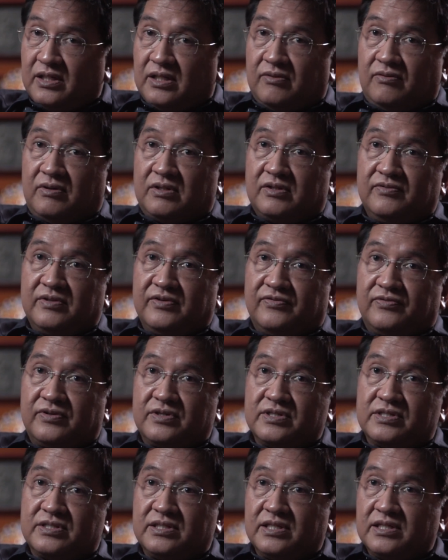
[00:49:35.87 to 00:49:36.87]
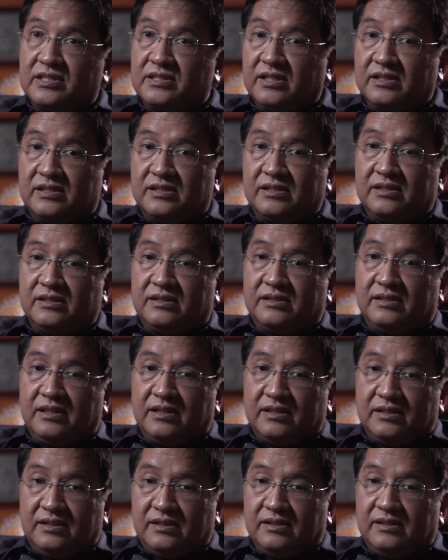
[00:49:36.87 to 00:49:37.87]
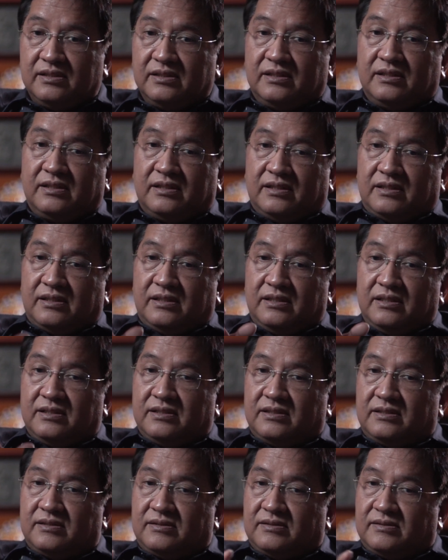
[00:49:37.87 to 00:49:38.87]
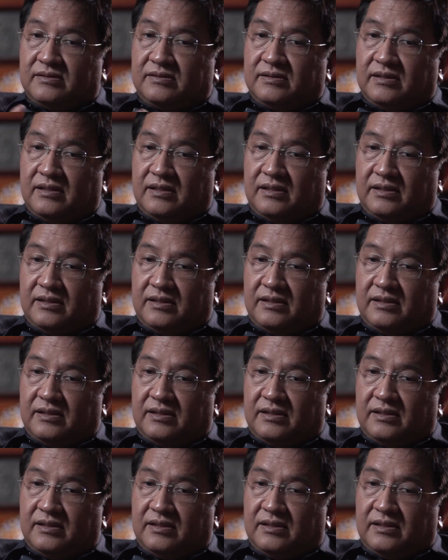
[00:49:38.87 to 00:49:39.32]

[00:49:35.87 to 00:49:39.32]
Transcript: One of the first things that he did in